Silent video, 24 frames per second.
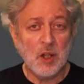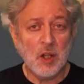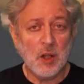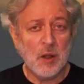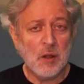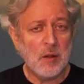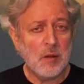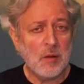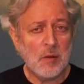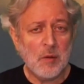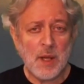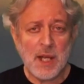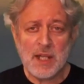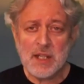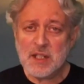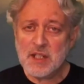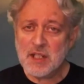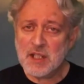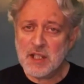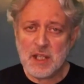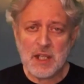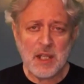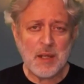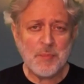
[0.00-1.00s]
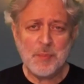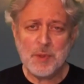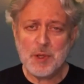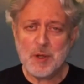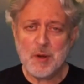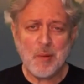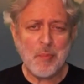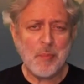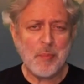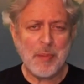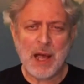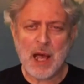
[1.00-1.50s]
Always keep
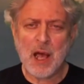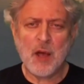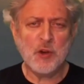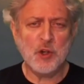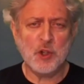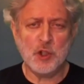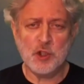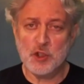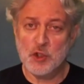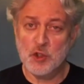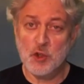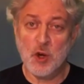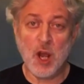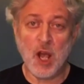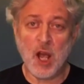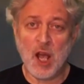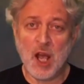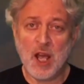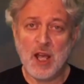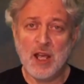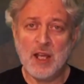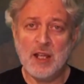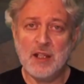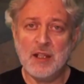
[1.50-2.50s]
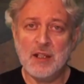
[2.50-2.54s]
your powder dry.